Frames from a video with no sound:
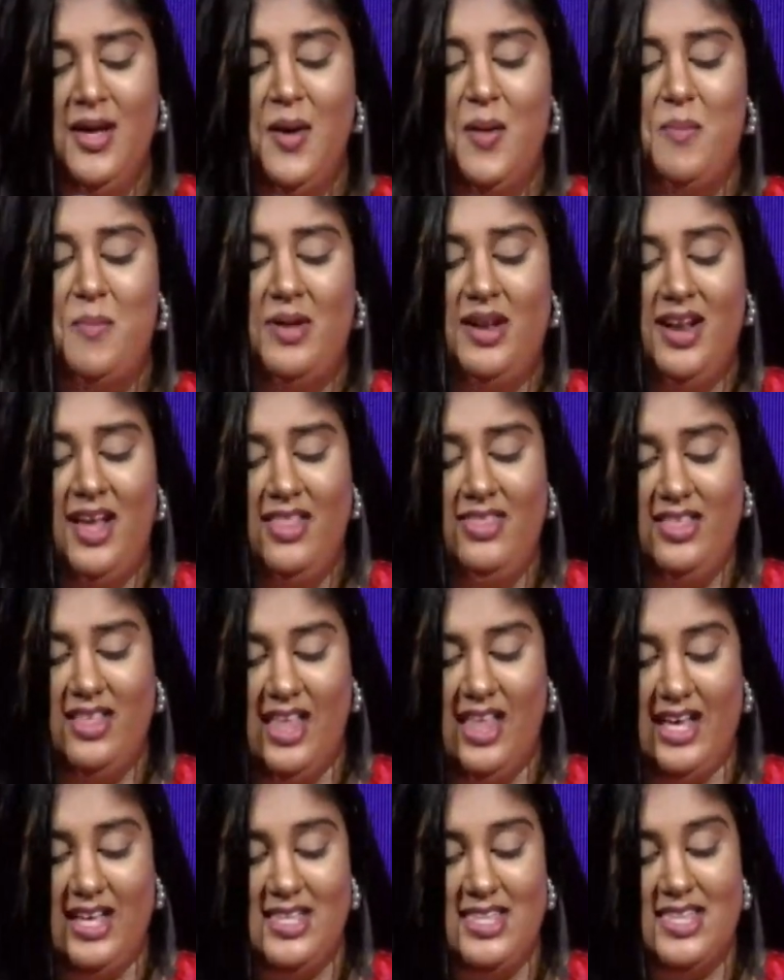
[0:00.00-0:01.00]
But
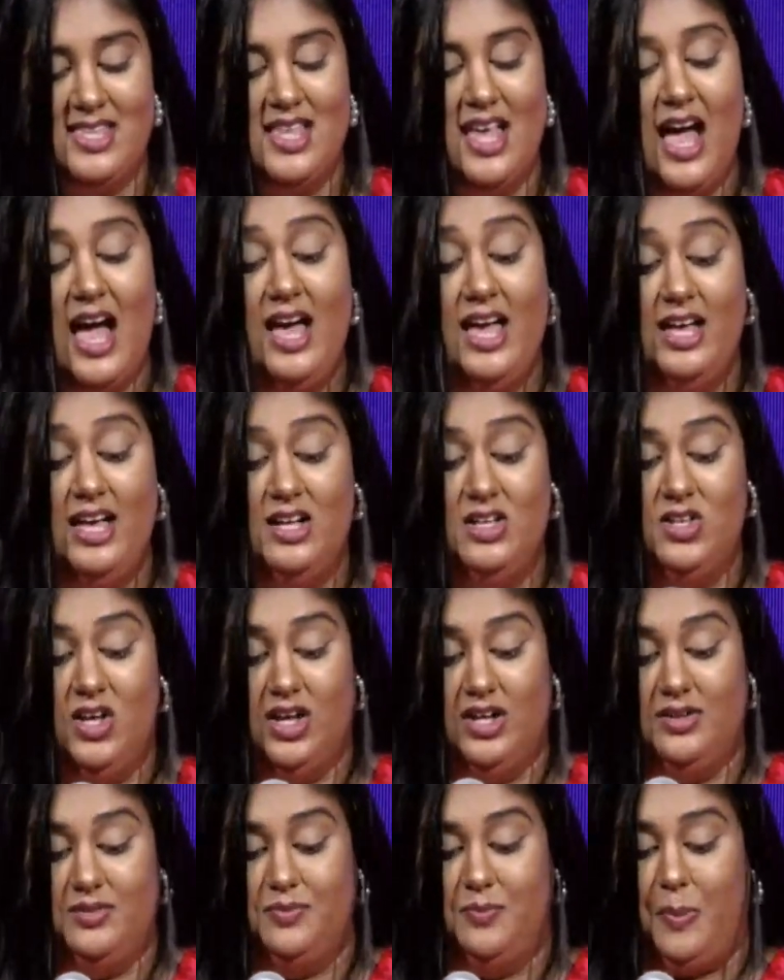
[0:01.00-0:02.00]
nonetheless, I held
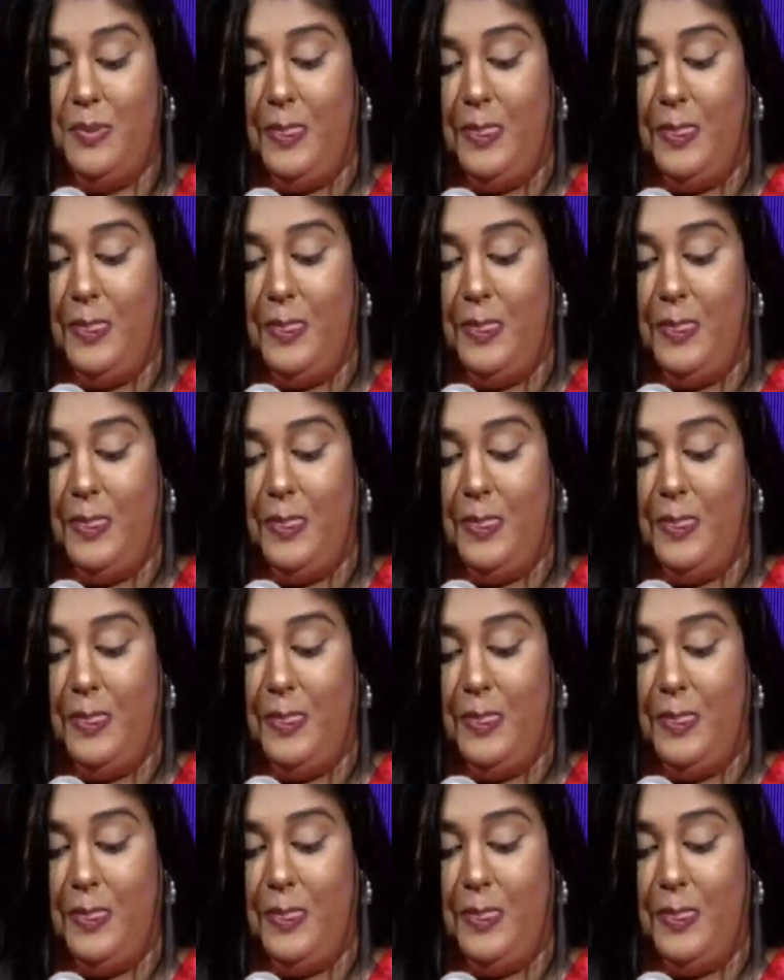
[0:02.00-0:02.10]
on.